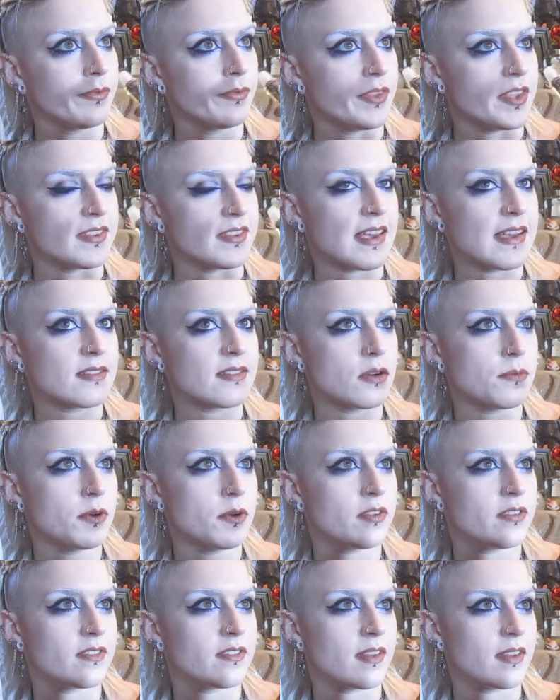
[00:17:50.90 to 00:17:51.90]
This has
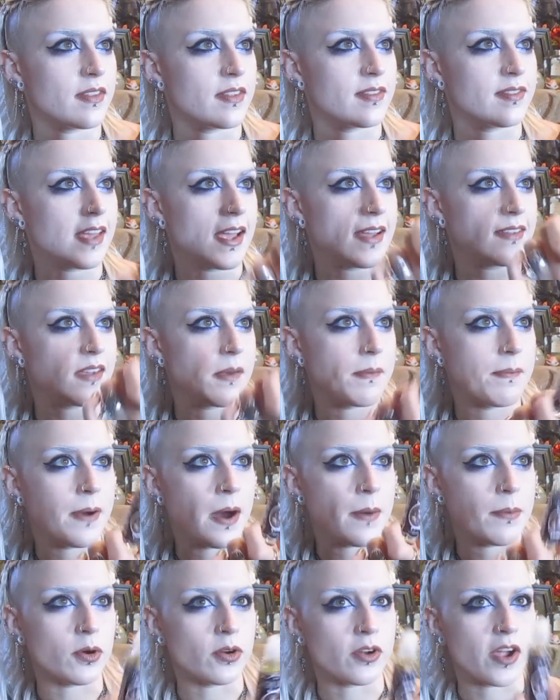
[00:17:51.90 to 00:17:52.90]
almost, this has a
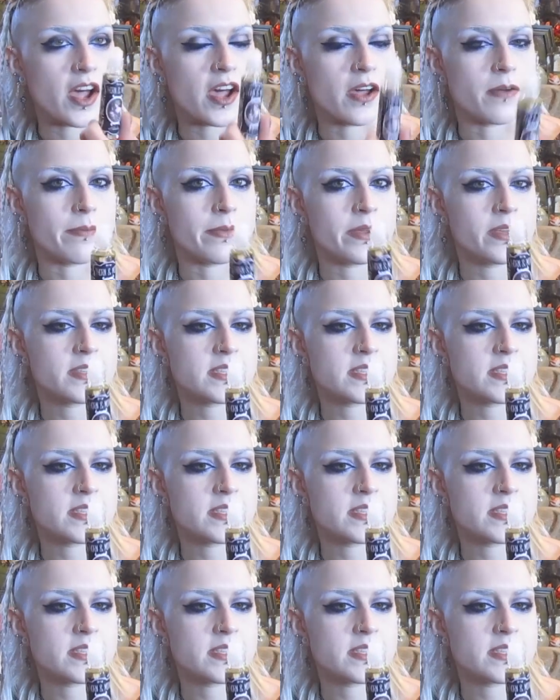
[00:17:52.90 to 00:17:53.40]
bubblegum